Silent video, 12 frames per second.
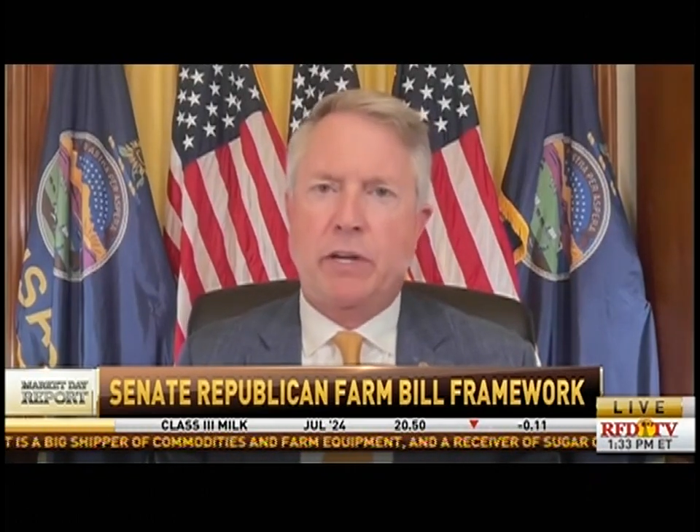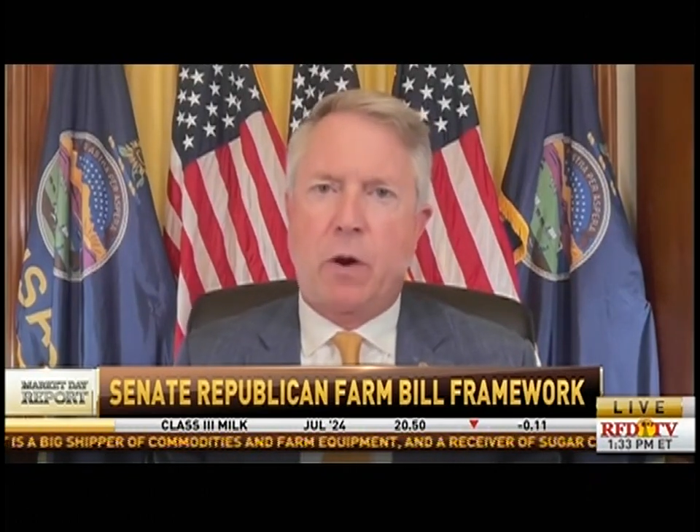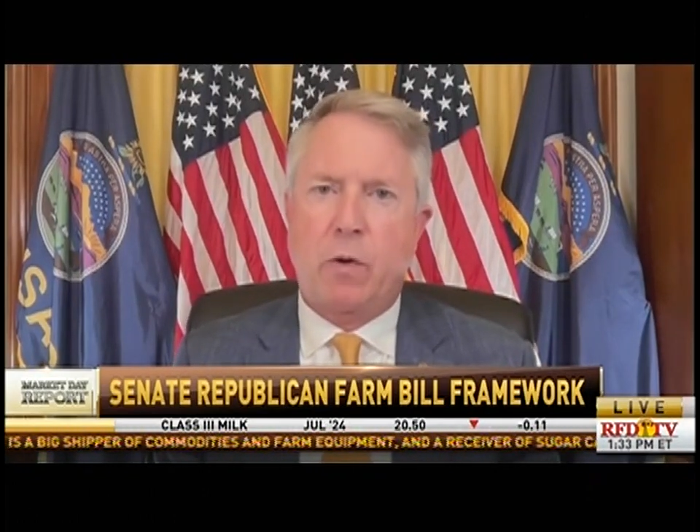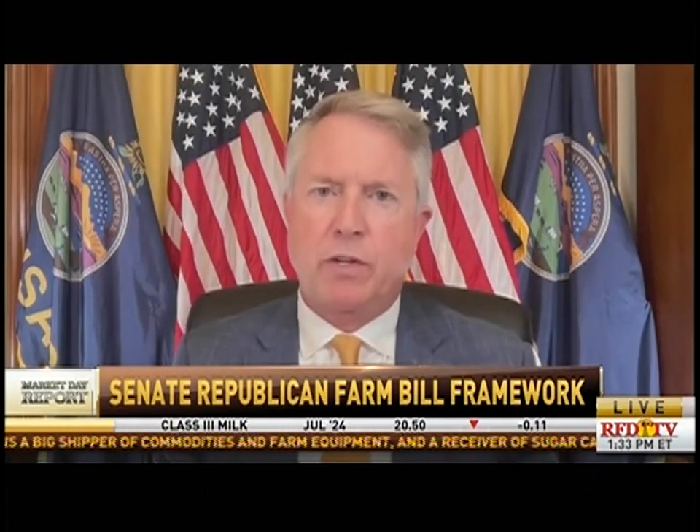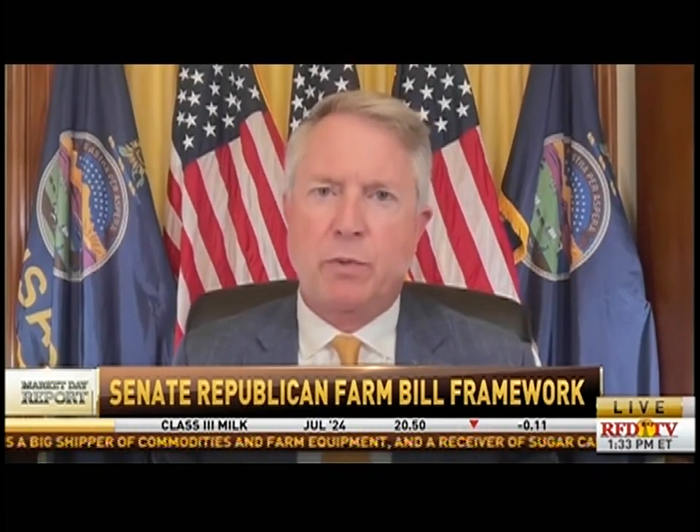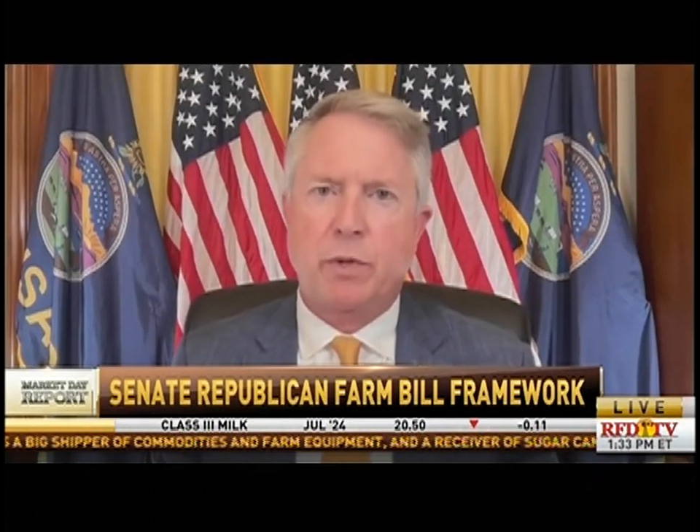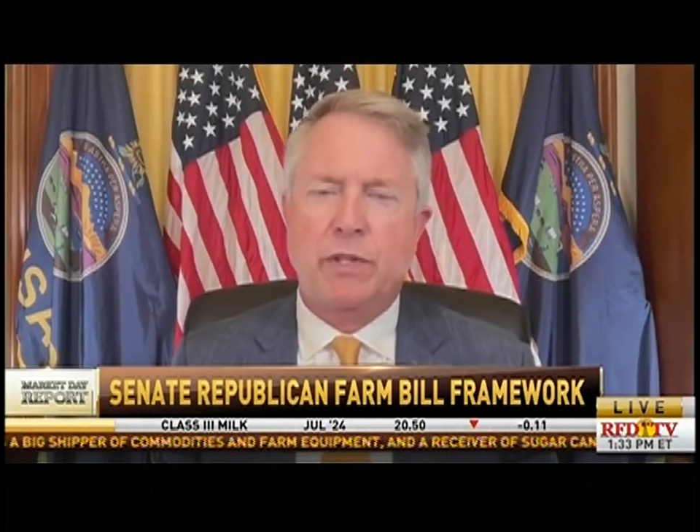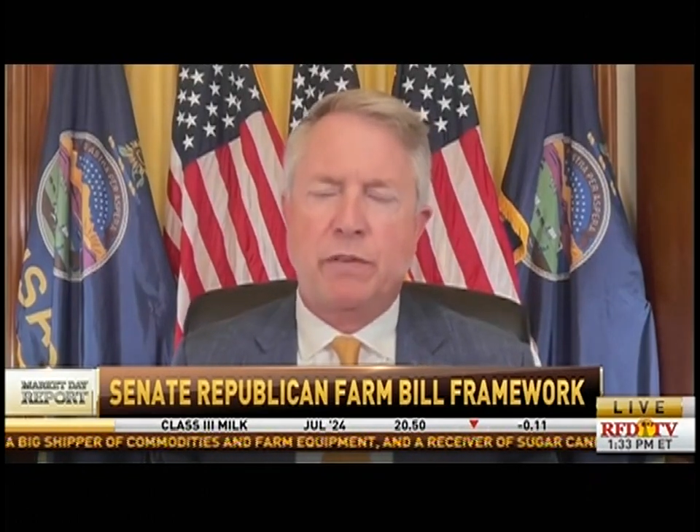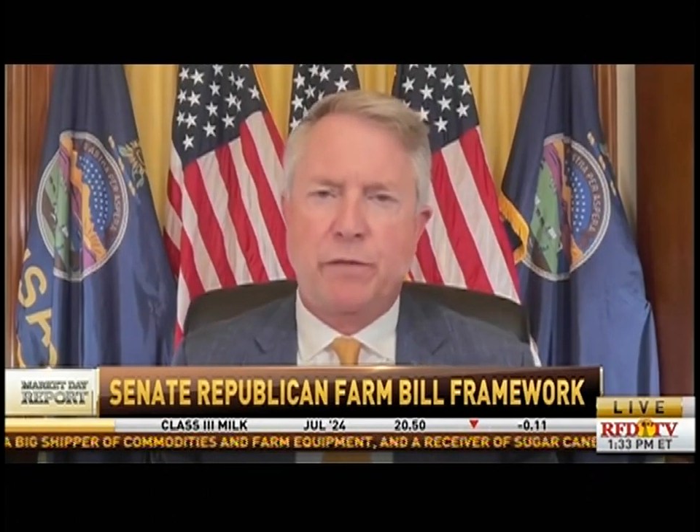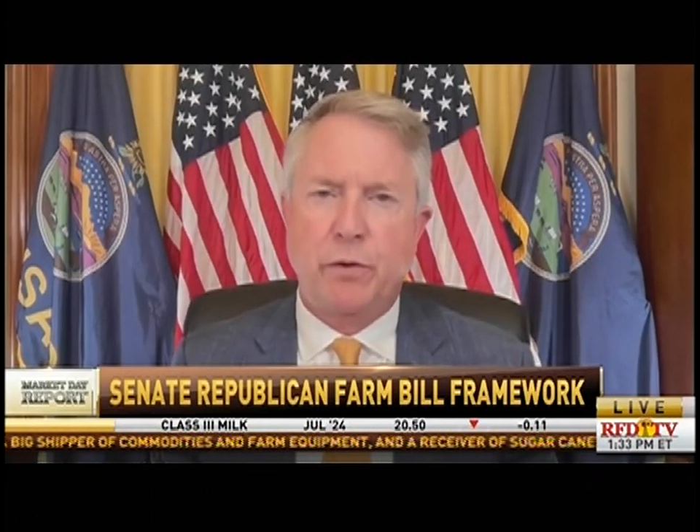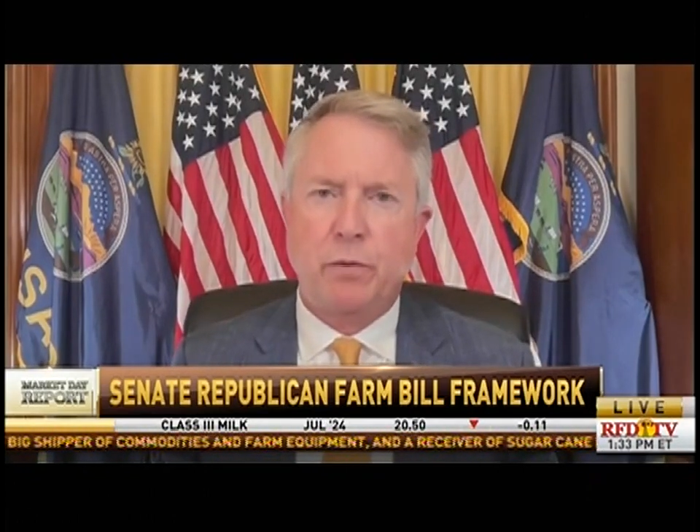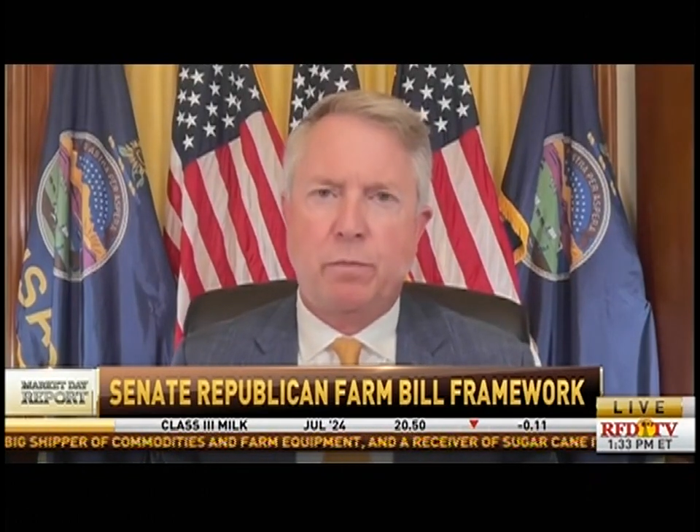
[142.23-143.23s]
worth
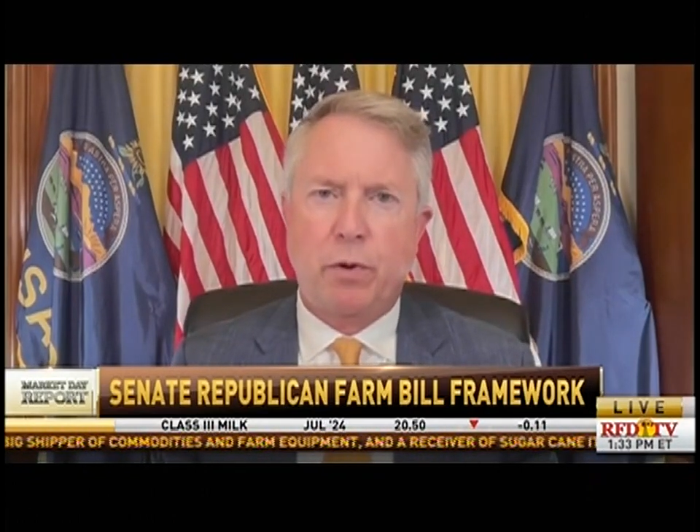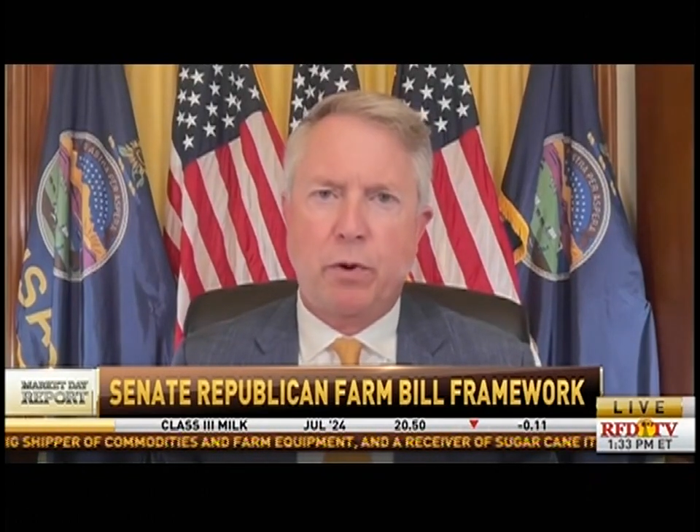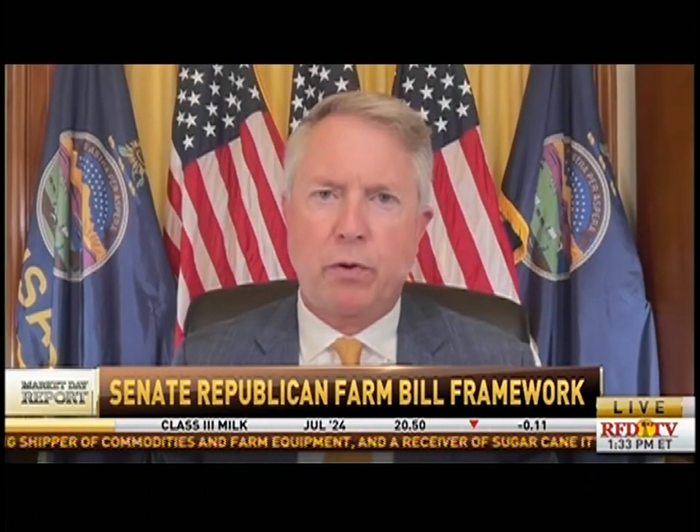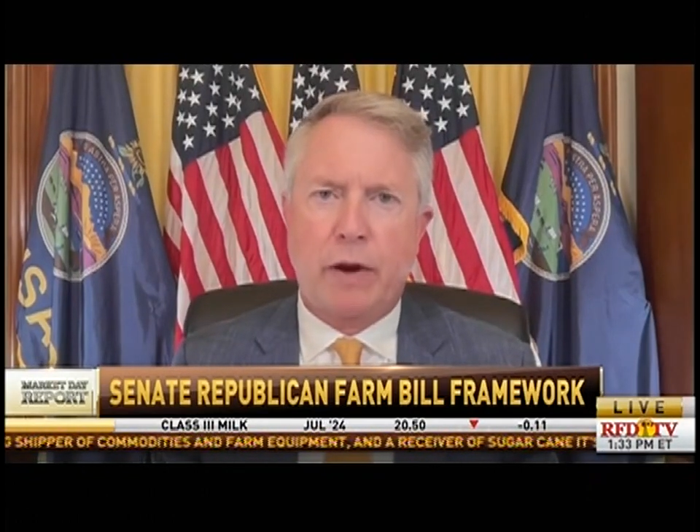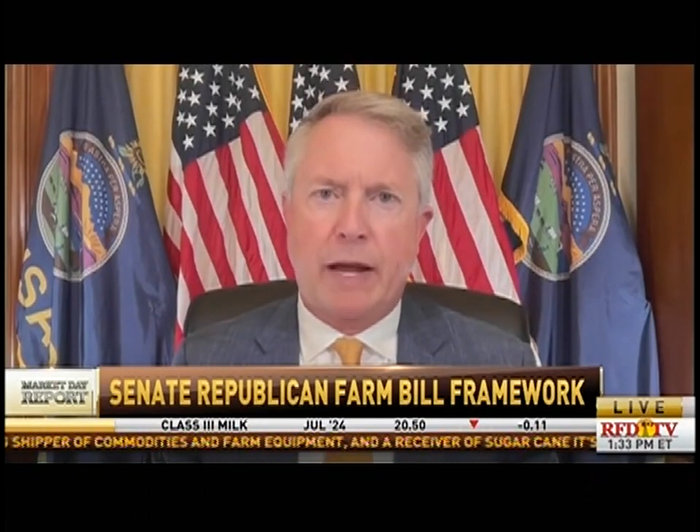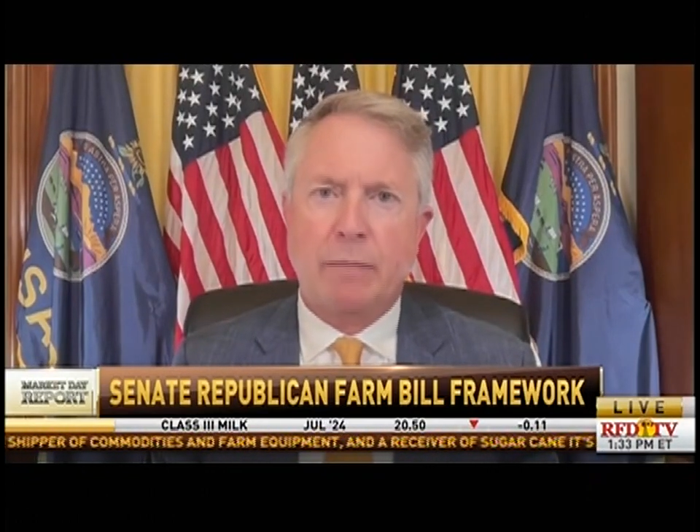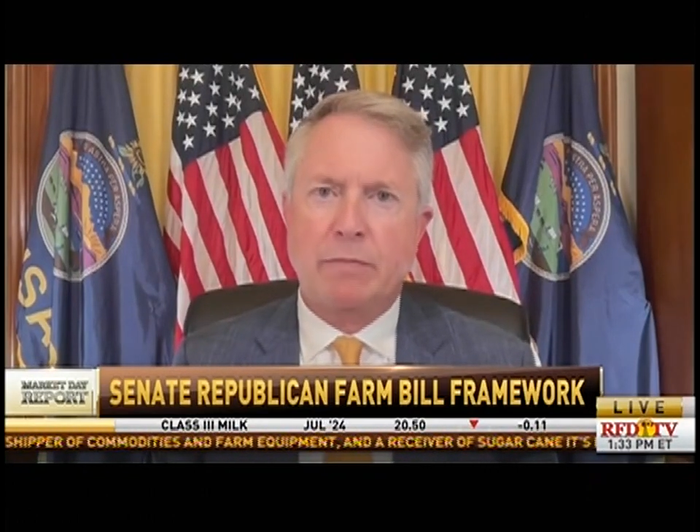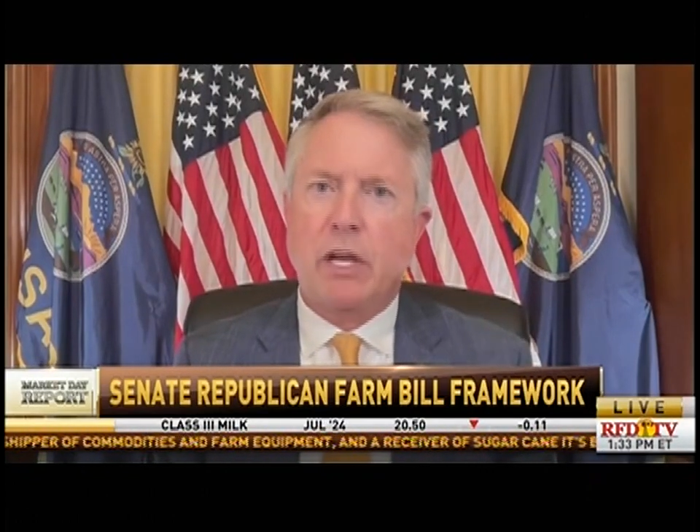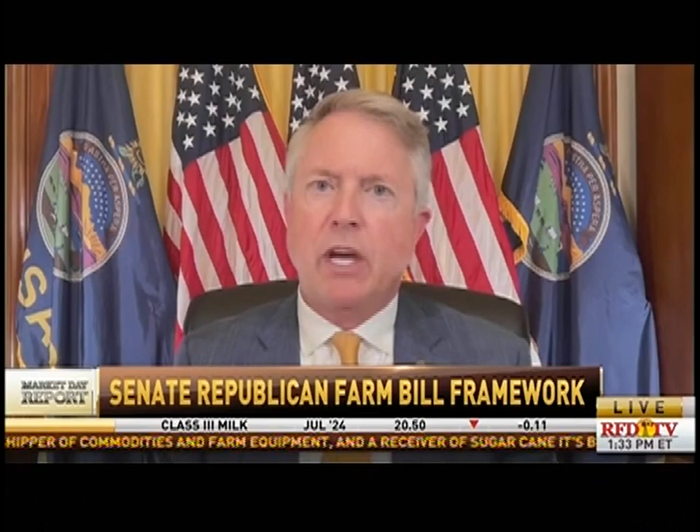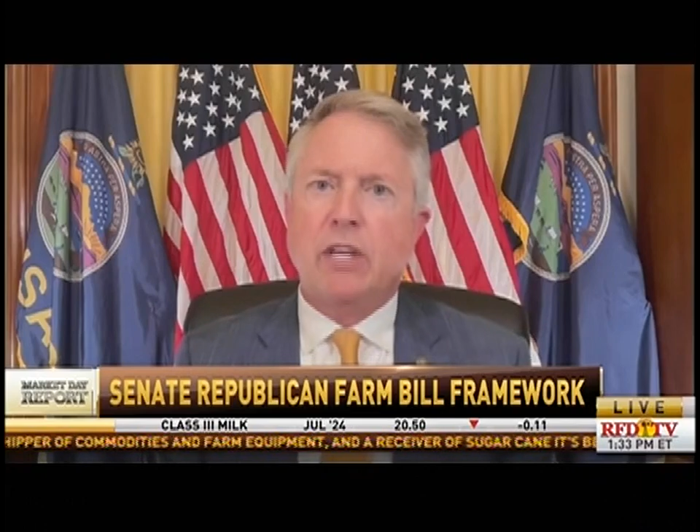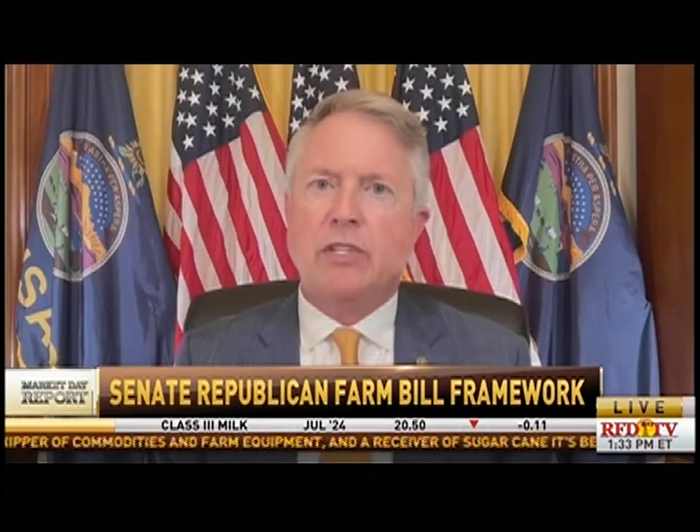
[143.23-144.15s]
of food programs.